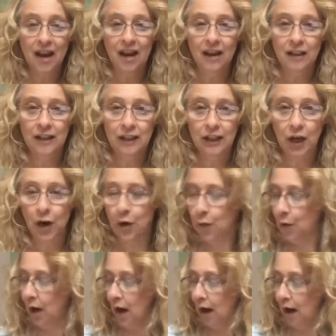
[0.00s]
So
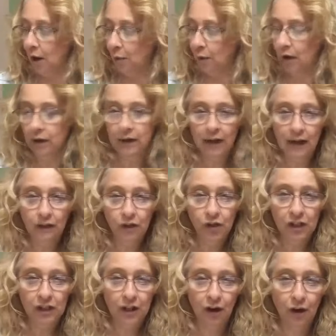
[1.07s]
uh, where the
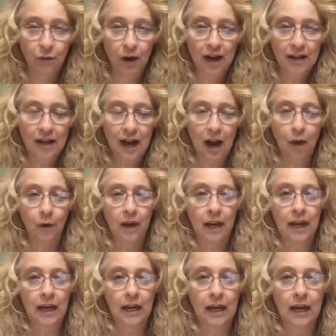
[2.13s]
energies are right now,
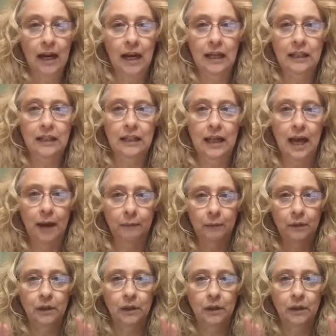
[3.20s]
it, it's uh,